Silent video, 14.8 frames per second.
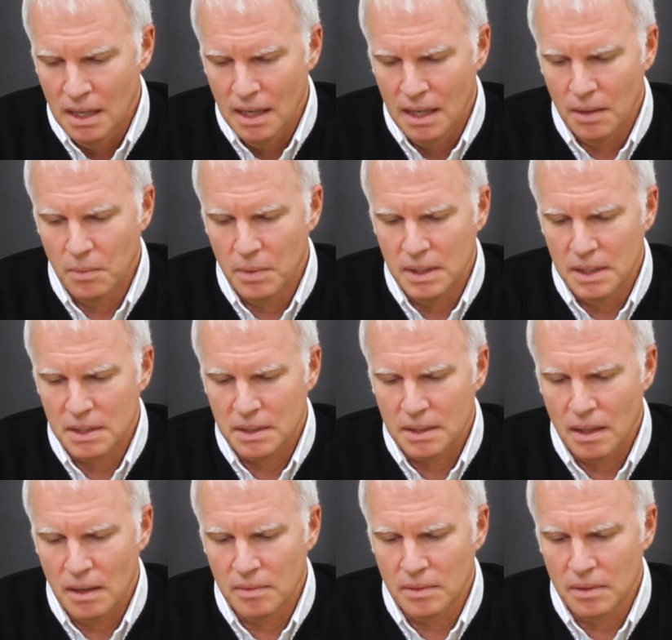and we
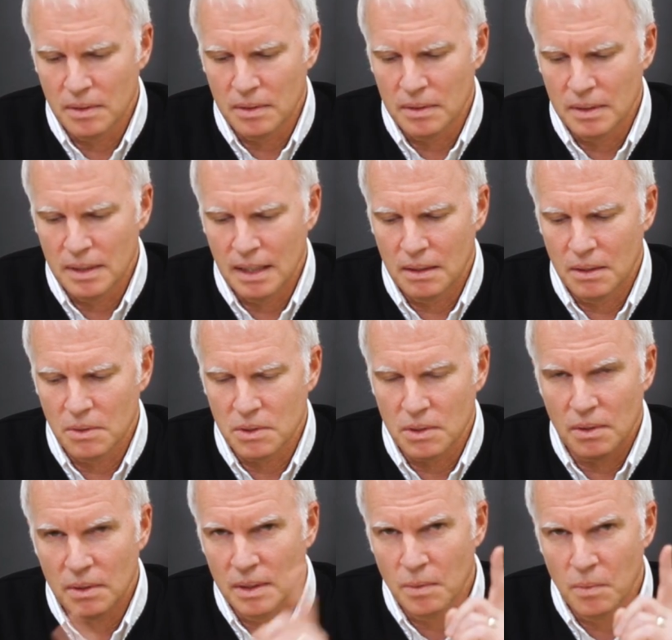discover that there's
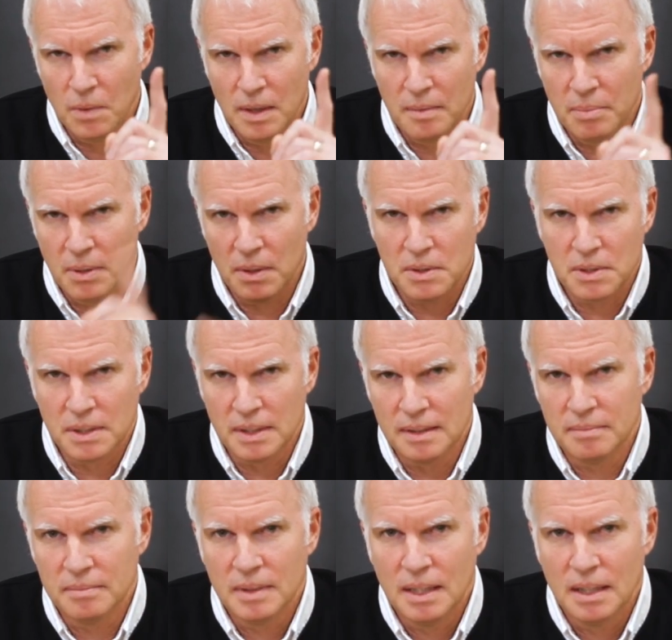only one person
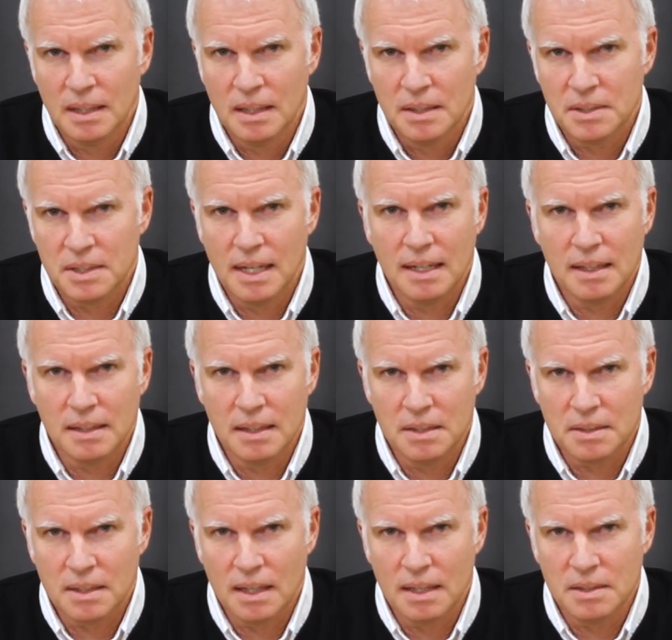saying
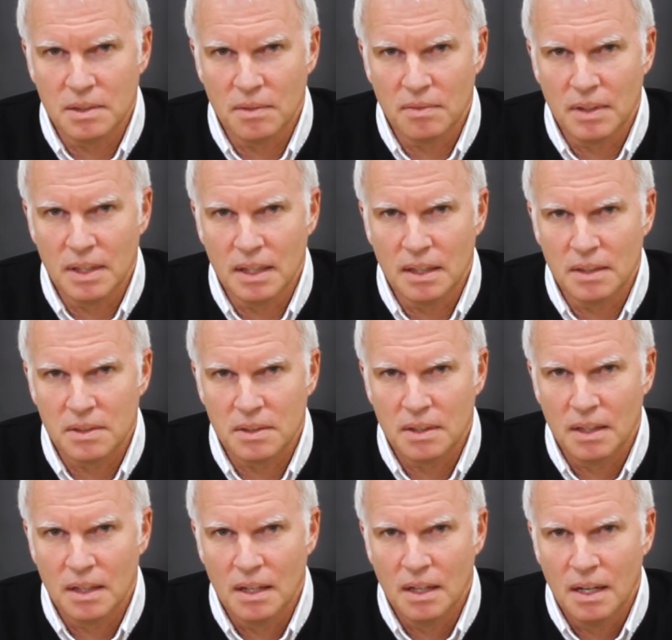these kinds of things.
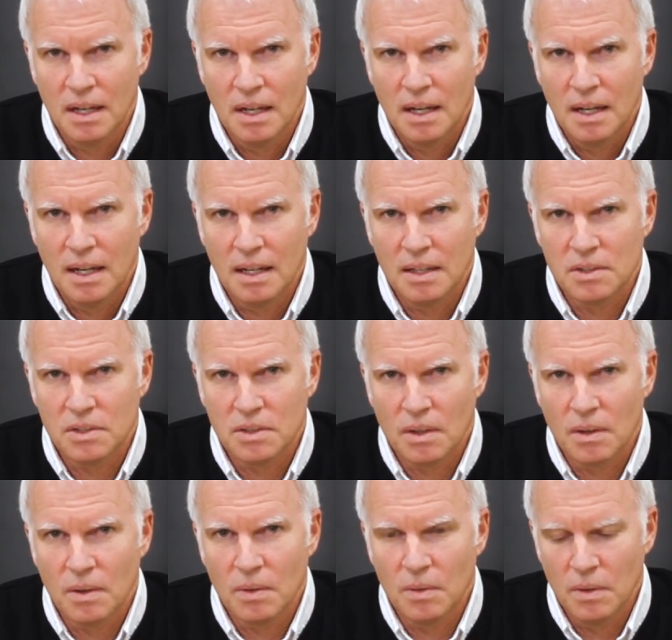And
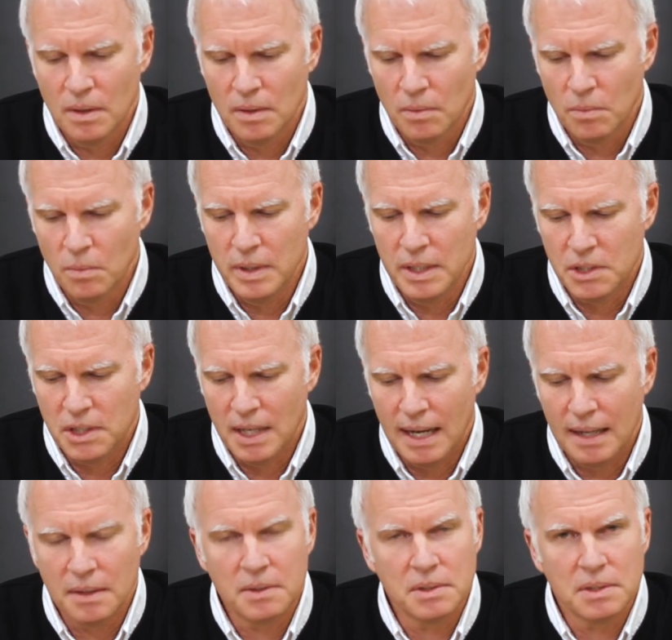so we
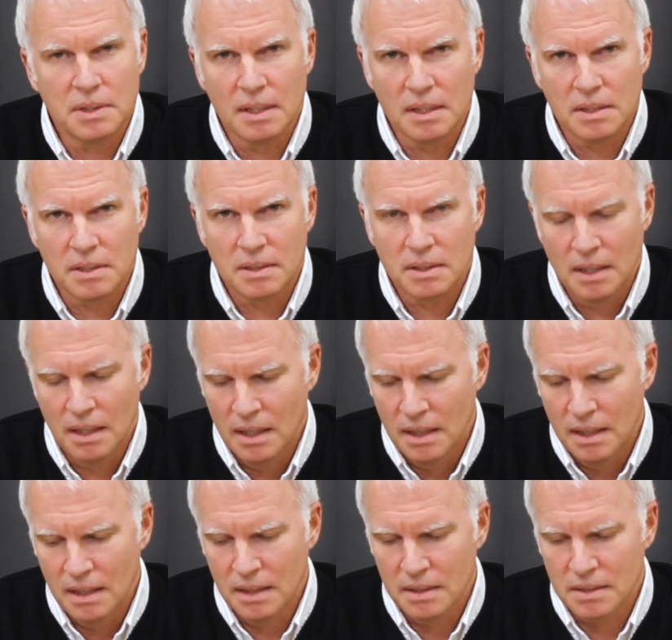challenge this.
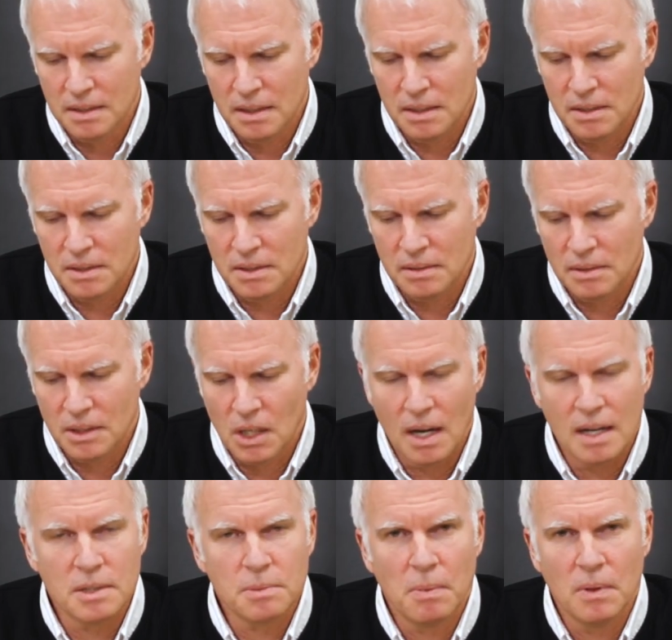Is this
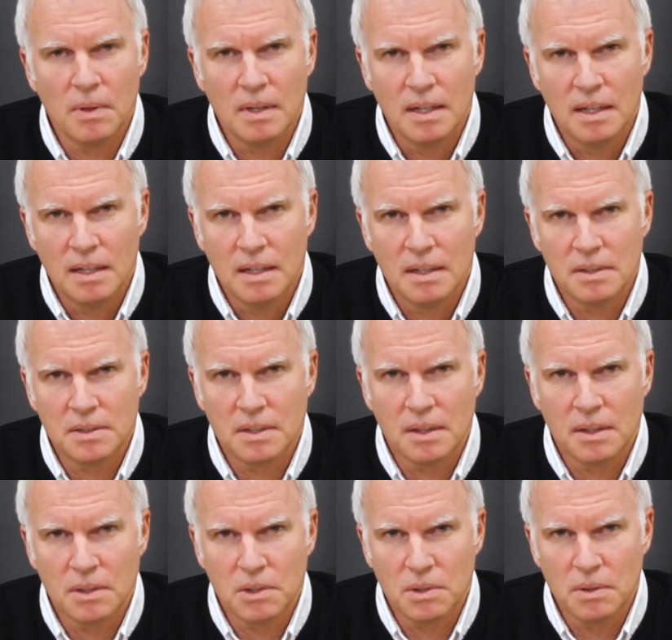gospel? Is
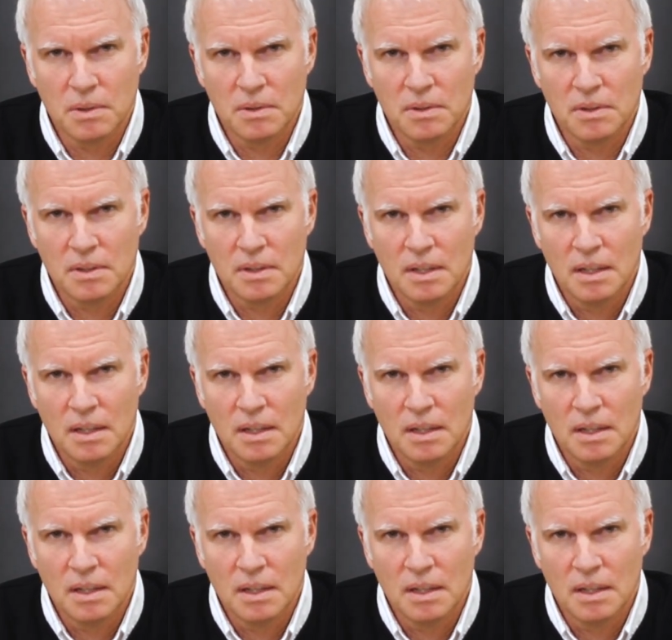it the truth?